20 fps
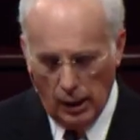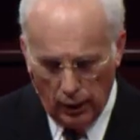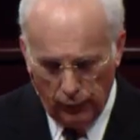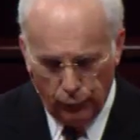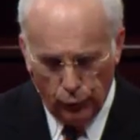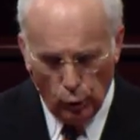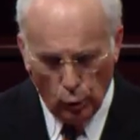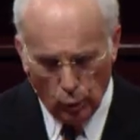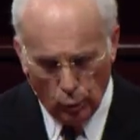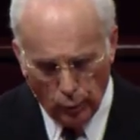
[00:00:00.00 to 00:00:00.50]

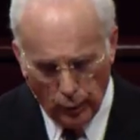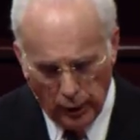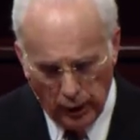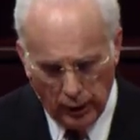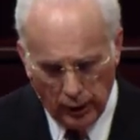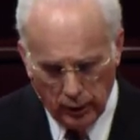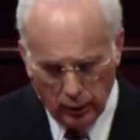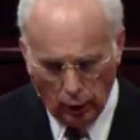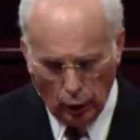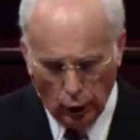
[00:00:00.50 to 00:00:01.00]
And if you were
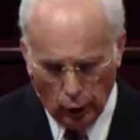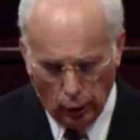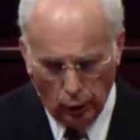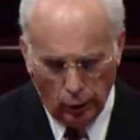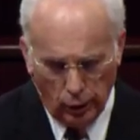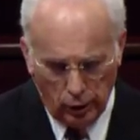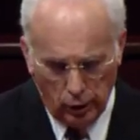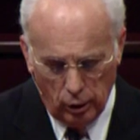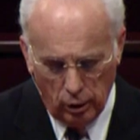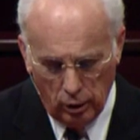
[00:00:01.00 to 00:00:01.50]
reading
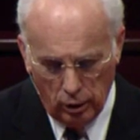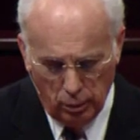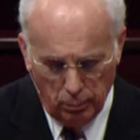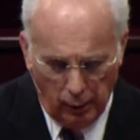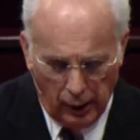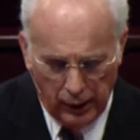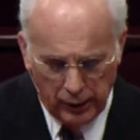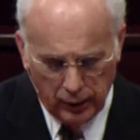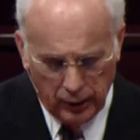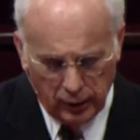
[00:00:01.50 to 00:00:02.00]
Luke, you,
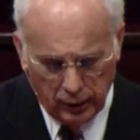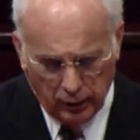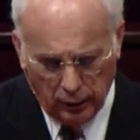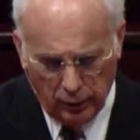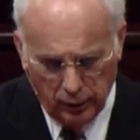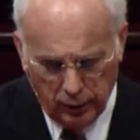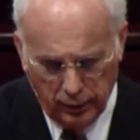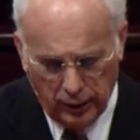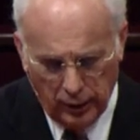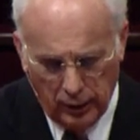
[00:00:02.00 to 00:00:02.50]
you might
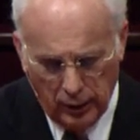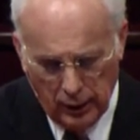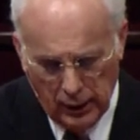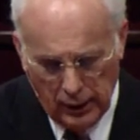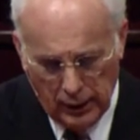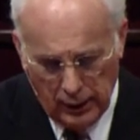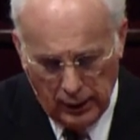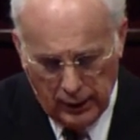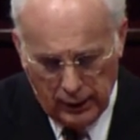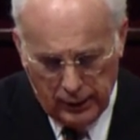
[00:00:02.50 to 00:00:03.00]
conclude that,
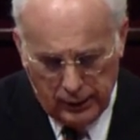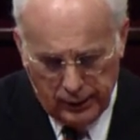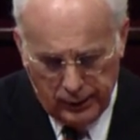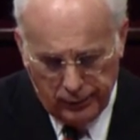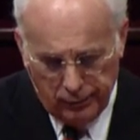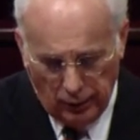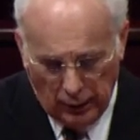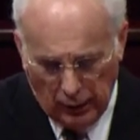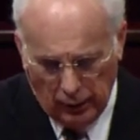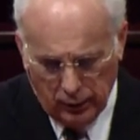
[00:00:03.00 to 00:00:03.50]

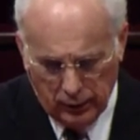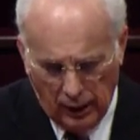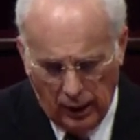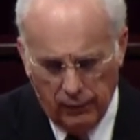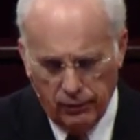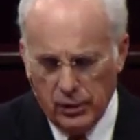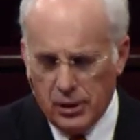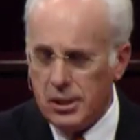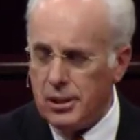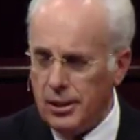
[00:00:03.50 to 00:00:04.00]
well,
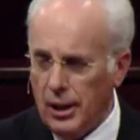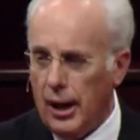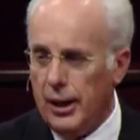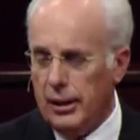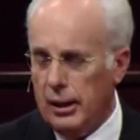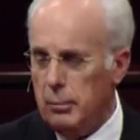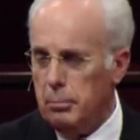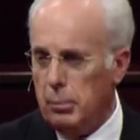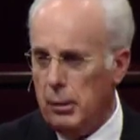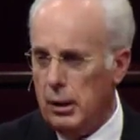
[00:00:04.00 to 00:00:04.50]
David
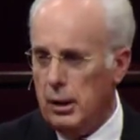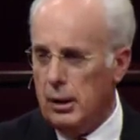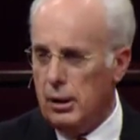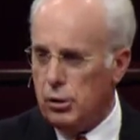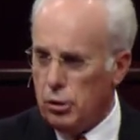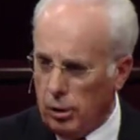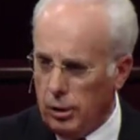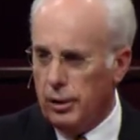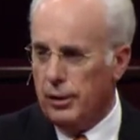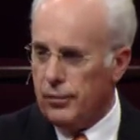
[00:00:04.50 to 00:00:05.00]
said it, but
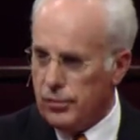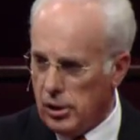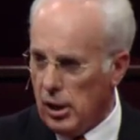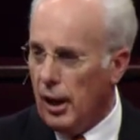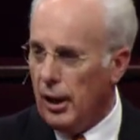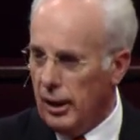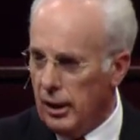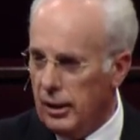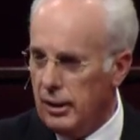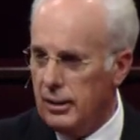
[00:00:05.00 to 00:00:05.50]
he shouldn't have
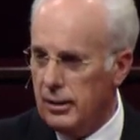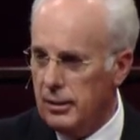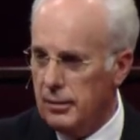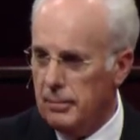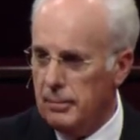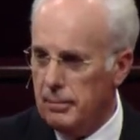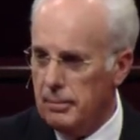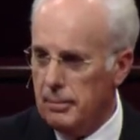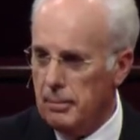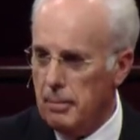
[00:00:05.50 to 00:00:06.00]
said it.
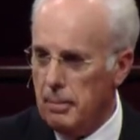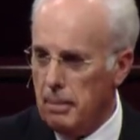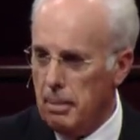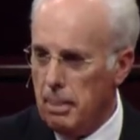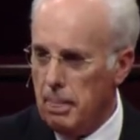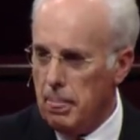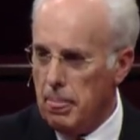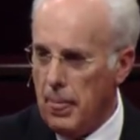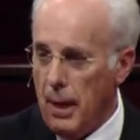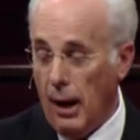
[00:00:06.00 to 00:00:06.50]

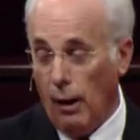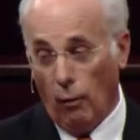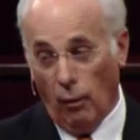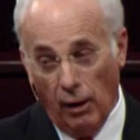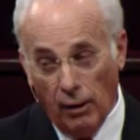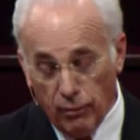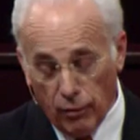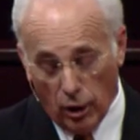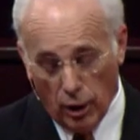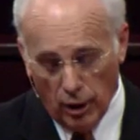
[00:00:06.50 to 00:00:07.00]

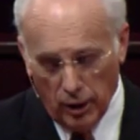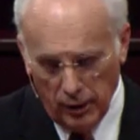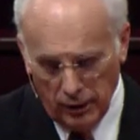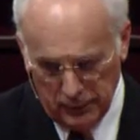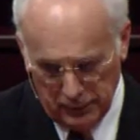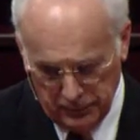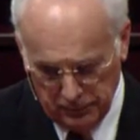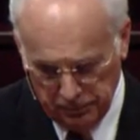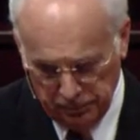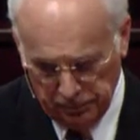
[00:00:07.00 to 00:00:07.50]

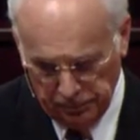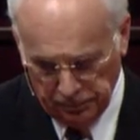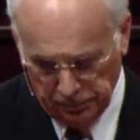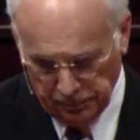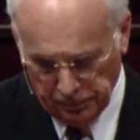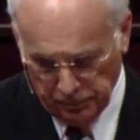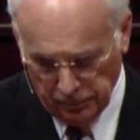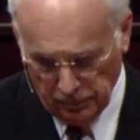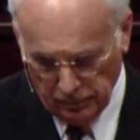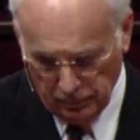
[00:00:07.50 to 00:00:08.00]
However,
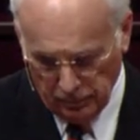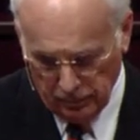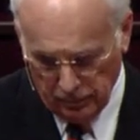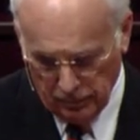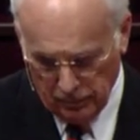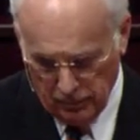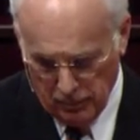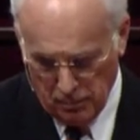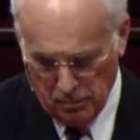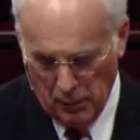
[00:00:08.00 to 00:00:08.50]

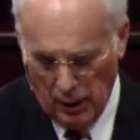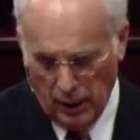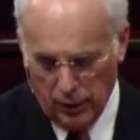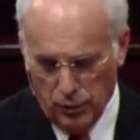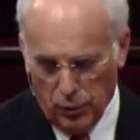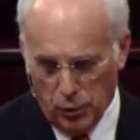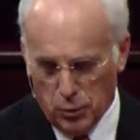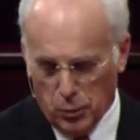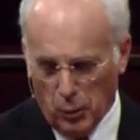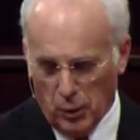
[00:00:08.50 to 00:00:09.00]

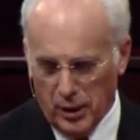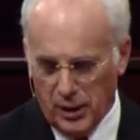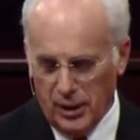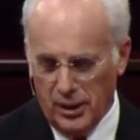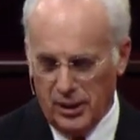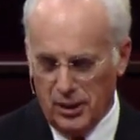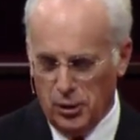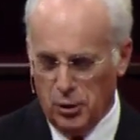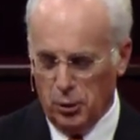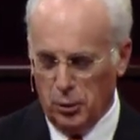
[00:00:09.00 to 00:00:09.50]
Matthew
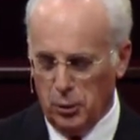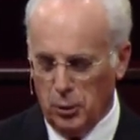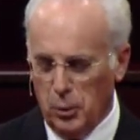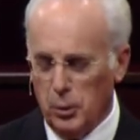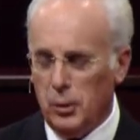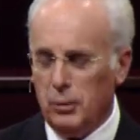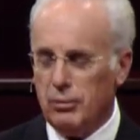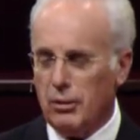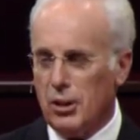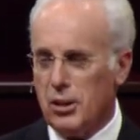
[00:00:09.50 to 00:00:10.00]

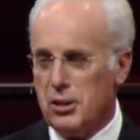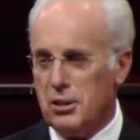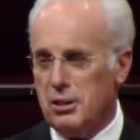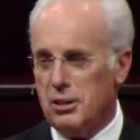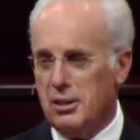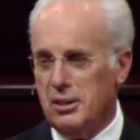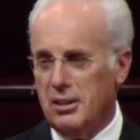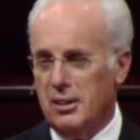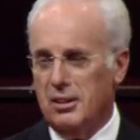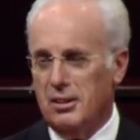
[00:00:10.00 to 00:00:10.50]
22,
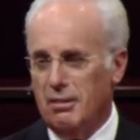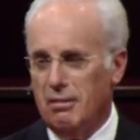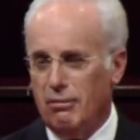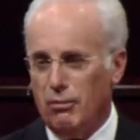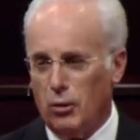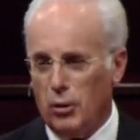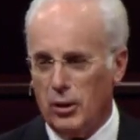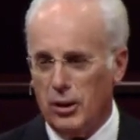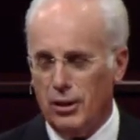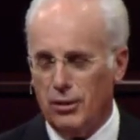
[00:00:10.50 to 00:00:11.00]
verse
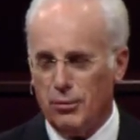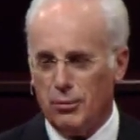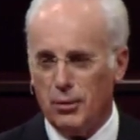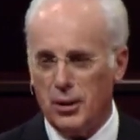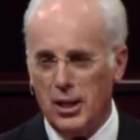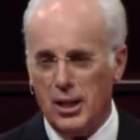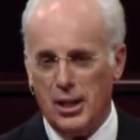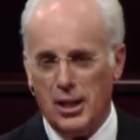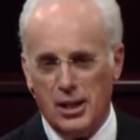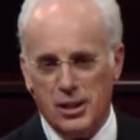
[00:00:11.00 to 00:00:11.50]

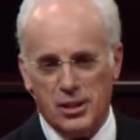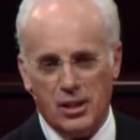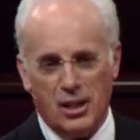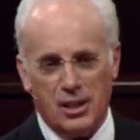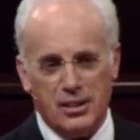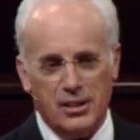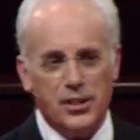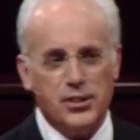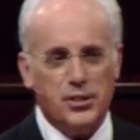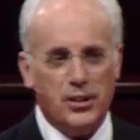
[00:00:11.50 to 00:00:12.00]
43
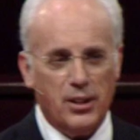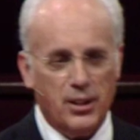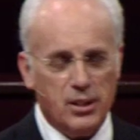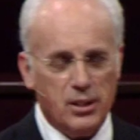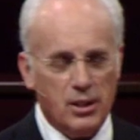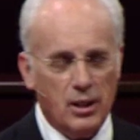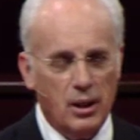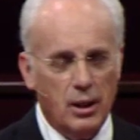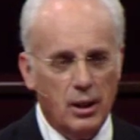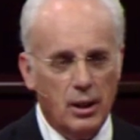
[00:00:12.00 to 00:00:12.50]
says, listen
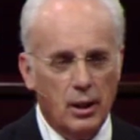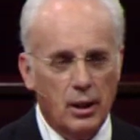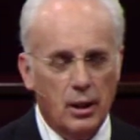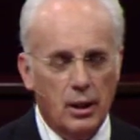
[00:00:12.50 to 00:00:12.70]
to this